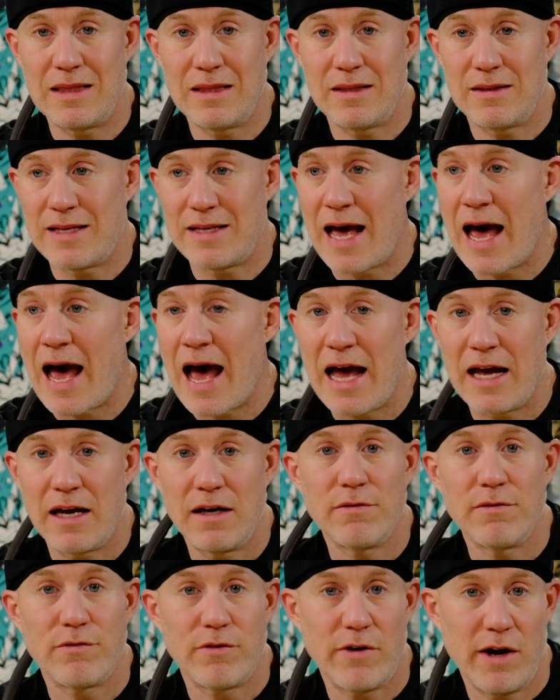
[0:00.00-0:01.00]

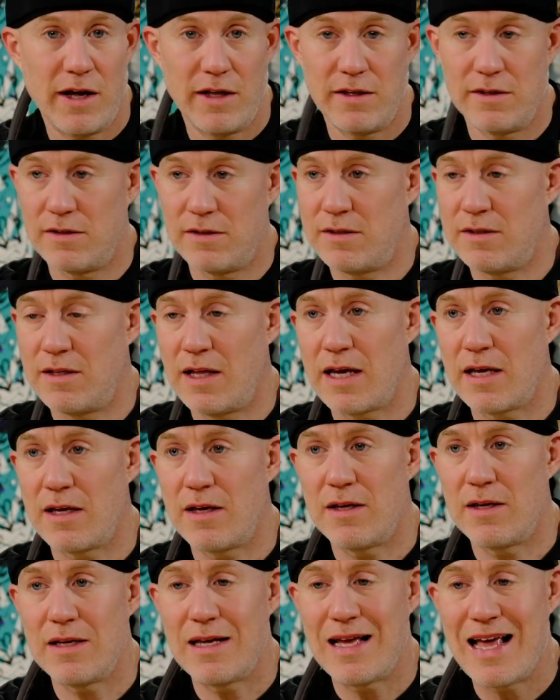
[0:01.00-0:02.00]
Tag friends. Like
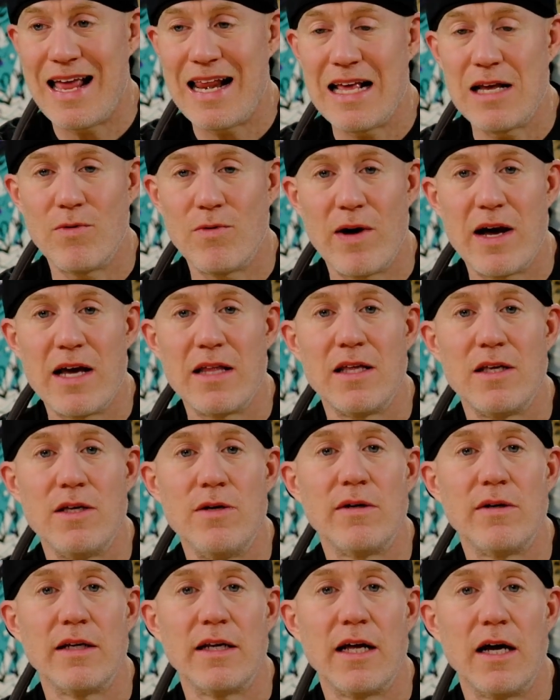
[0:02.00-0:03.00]
any way that
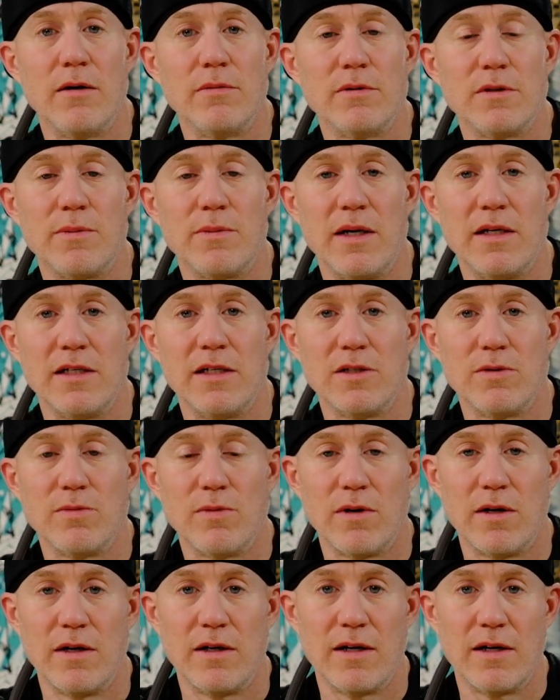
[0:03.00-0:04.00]
you can help spread this
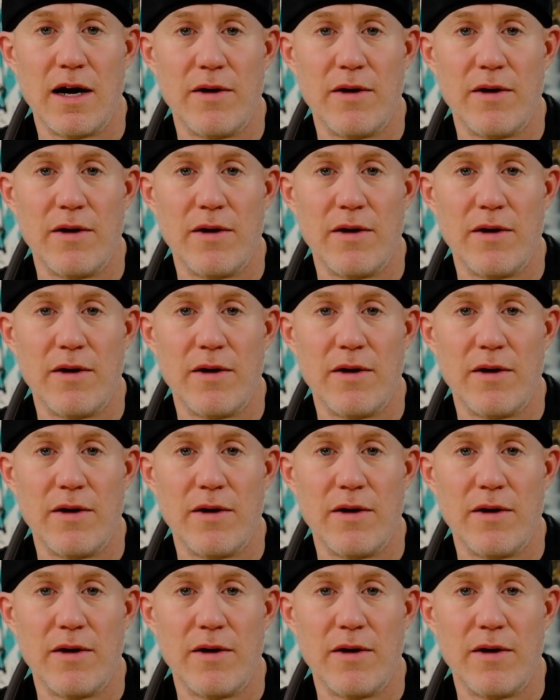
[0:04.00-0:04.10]
word,